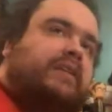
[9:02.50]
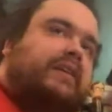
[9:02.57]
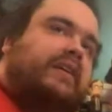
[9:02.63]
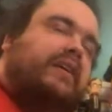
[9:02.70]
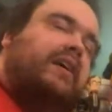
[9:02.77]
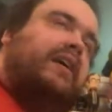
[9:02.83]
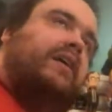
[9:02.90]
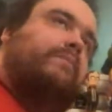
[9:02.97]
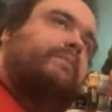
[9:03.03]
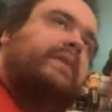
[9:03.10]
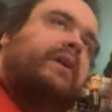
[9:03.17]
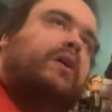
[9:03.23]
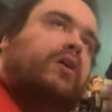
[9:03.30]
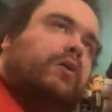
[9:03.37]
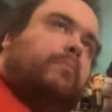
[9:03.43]
it.
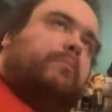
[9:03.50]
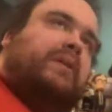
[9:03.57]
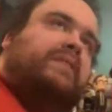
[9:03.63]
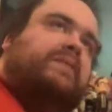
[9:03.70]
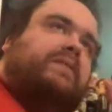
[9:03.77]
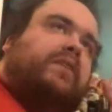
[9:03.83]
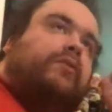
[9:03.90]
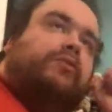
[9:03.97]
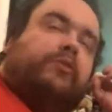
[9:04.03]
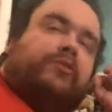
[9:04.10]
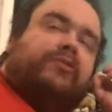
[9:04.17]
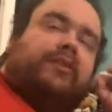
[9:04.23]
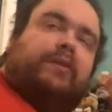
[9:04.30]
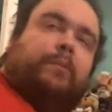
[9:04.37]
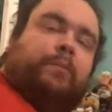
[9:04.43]
But those
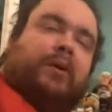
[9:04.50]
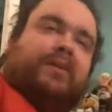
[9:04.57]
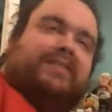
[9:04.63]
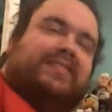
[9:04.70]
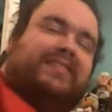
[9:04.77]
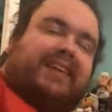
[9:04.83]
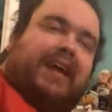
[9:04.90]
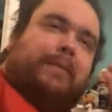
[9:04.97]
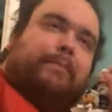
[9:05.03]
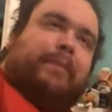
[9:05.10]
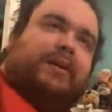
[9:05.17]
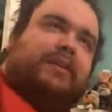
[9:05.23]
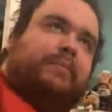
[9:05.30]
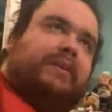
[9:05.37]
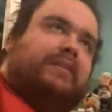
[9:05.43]
little parts just kind of
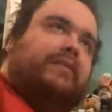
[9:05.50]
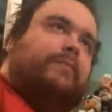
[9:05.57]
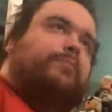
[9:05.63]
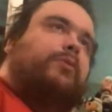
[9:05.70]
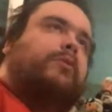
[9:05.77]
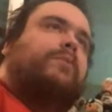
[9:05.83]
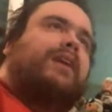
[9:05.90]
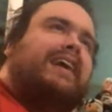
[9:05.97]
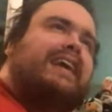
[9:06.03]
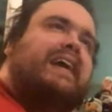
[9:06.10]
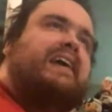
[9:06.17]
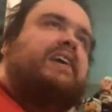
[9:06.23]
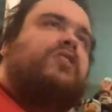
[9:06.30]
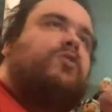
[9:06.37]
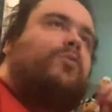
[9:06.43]
bugged me to the point where I
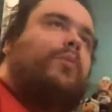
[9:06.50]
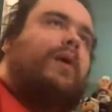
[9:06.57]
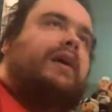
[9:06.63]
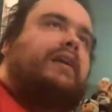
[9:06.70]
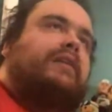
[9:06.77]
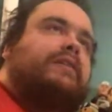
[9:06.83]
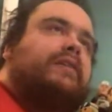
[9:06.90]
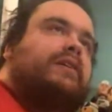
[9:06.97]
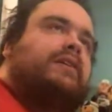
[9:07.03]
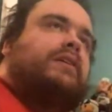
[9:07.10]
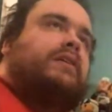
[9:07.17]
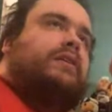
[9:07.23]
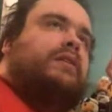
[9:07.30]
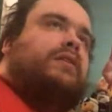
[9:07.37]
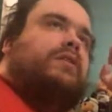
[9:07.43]
can't quite
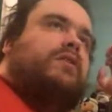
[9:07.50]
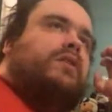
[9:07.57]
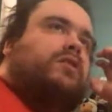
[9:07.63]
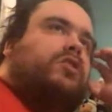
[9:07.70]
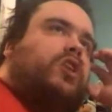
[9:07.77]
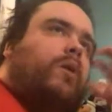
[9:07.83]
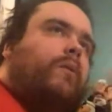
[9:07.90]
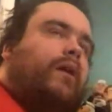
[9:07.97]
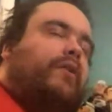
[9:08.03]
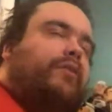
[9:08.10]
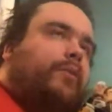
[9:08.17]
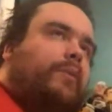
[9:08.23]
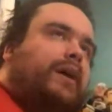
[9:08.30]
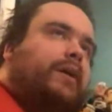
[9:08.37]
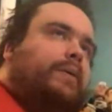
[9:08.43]
go all
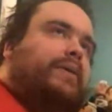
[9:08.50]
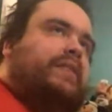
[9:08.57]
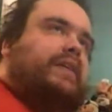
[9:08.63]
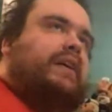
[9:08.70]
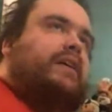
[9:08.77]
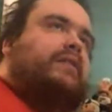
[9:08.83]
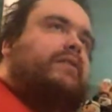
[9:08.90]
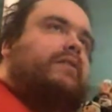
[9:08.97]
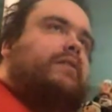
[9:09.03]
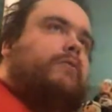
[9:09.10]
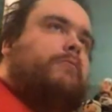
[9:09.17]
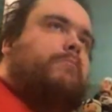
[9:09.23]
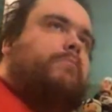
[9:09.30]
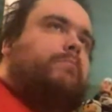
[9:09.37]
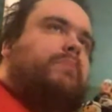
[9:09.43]
the way with it.
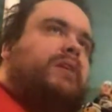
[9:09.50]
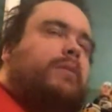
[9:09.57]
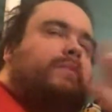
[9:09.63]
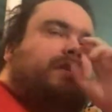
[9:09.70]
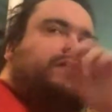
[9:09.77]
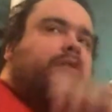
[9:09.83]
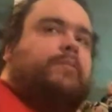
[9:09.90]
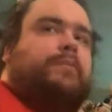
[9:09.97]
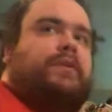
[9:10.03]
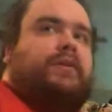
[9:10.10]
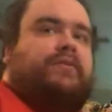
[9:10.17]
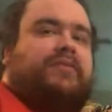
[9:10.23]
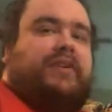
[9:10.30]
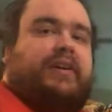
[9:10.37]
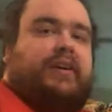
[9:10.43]
But I'm going to go pretty
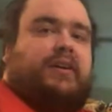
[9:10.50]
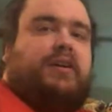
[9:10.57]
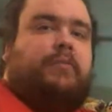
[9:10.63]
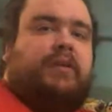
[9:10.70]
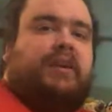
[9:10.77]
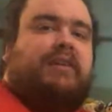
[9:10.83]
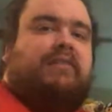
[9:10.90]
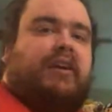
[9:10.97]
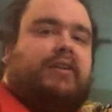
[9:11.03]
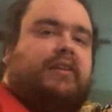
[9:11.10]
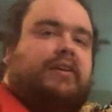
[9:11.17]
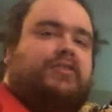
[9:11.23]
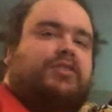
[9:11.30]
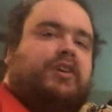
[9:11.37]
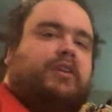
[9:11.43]
far. I'm going to give
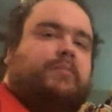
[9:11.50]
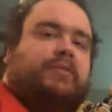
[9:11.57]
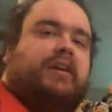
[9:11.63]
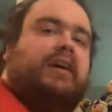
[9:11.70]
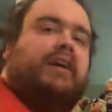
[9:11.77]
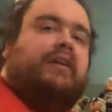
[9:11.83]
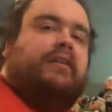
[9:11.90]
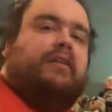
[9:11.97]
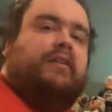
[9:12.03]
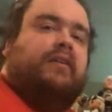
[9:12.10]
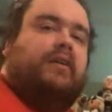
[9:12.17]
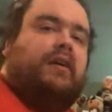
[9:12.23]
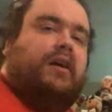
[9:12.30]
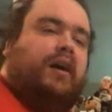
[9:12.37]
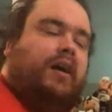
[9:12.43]
Outlaw Johnny Black
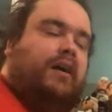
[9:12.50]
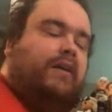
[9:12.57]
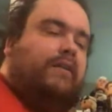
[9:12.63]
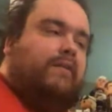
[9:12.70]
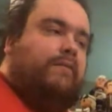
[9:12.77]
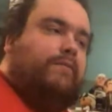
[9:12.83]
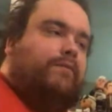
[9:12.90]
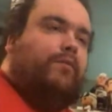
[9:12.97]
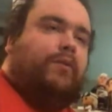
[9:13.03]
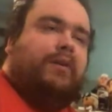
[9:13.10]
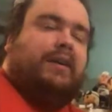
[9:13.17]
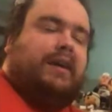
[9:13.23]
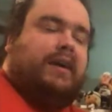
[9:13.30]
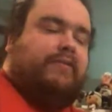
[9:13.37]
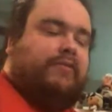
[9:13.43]

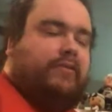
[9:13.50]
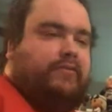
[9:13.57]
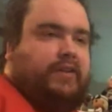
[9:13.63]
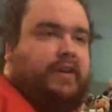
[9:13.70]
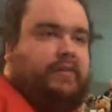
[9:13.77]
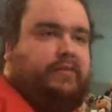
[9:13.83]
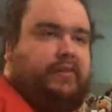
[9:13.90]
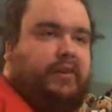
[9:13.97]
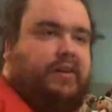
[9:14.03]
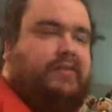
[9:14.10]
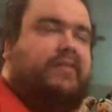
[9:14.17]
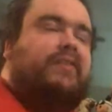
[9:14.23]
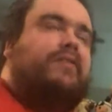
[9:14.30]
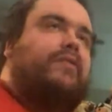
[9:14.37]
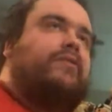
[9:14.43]
4.5 out of 5 stars.
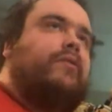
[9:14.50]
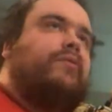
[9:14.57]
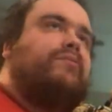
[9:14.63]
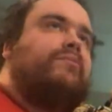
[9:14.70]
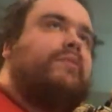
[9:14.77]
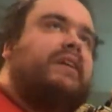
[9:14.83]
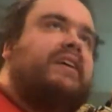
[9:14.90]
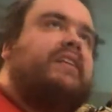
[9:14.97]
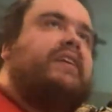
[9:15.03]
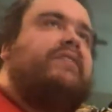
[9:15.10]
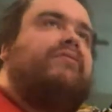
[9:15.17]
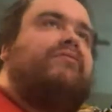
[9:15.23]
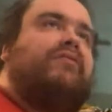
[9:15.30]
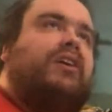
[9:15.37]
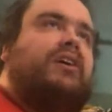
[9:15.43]
This is a really
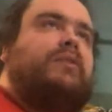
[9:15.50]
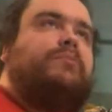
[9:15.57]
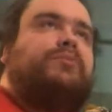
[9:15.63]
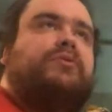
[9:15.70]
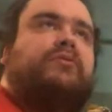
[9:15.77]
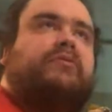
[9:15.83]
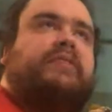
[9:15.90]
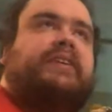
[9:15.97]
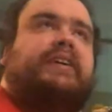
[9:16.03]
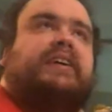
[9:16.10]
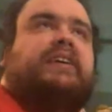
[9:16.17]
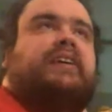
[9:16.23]
fun movie.